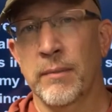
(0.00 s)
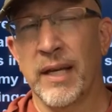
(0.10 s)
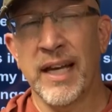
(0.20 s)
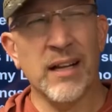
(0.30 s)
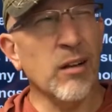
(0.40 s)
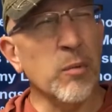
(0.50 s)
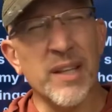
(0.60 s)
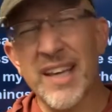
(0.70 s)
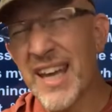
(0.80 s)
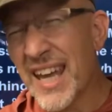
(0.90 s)
And along with
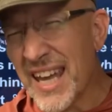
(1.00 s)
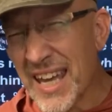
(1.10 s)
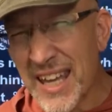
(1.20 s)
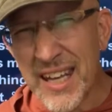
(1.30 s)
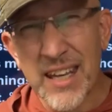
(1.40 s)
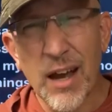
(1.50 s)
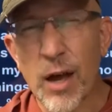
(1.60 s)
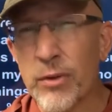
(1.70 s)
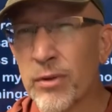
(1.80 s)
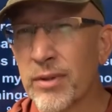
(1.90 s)
any
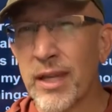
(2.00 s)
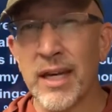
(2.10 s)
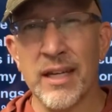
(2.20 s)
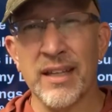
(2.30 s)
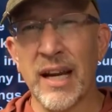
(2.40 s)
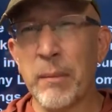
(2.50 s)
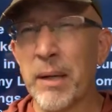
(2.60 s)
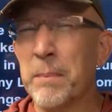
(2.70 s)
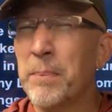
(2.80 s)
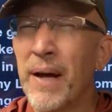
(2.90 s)
other thing that I might
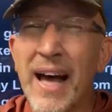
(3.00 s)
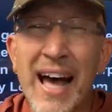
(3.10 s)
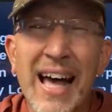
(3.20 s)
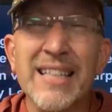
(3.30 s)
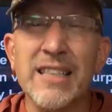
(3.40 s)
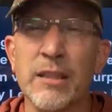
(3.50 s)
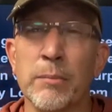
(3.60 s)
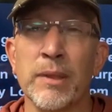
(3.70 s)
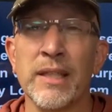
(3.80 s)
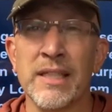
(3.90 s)

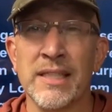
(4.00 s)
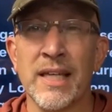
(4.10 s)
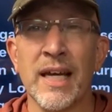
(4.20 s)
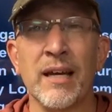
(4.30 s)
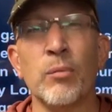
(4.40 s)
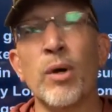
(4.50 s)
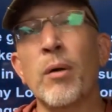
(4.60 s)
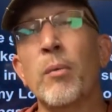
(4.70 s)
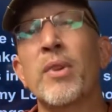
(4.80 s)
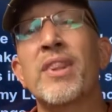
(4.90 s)
possibly say, well,
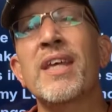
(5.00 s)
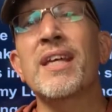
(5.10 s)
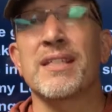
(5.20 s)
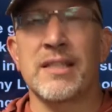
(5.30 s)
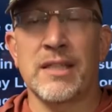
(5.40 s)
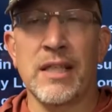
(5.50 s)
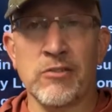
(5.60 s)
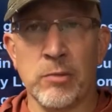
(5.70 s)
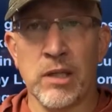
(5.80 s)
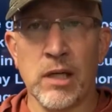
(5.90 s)
this
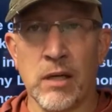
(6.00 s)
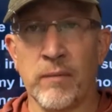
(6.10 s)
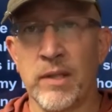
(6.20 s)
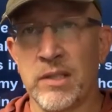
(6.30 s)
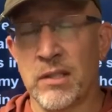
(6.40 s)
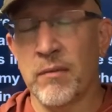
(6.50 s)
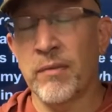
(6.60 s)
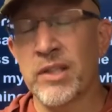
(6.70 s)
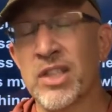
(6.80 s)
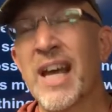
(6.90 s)
gives me confidence in
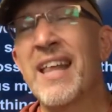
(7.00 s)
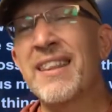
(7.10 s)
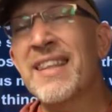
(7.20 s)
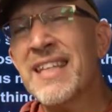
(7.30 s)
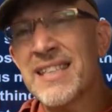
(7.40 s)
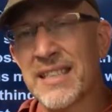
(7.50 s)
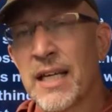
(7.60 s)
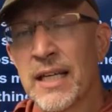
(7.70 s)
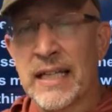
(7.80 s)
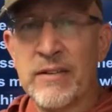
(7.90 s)
flesh. This
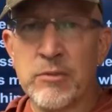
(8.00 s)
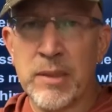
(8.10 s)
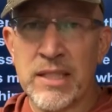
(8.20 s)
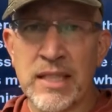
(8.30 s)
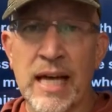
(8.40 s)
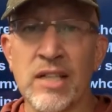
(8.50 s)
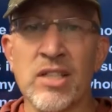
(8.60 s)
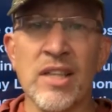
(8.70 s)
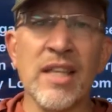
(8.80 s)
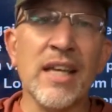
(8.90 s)
gives me status.
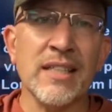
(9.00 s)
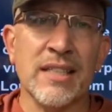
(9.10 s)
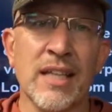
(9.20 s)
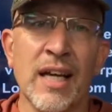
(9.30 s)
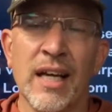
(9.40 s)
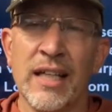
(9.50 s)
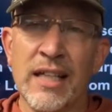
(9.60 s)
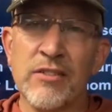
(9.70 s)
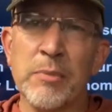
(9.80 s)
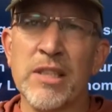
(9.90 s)
This
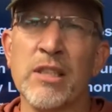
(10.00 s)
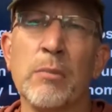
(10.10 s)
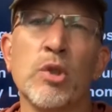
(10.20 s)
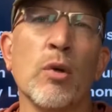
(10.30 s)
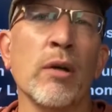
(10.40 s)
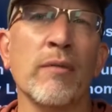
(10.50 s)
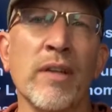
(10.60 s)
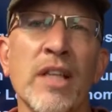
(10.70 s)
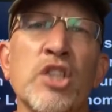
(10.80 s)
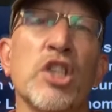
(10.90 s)
gives me some sort of
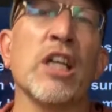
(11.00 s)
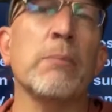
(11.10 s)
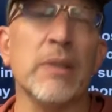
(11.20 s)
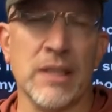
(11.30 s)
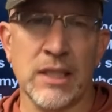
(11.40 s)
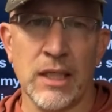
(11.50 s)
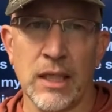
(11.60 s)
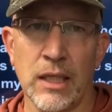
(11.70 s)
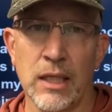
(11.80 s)
legitimacy.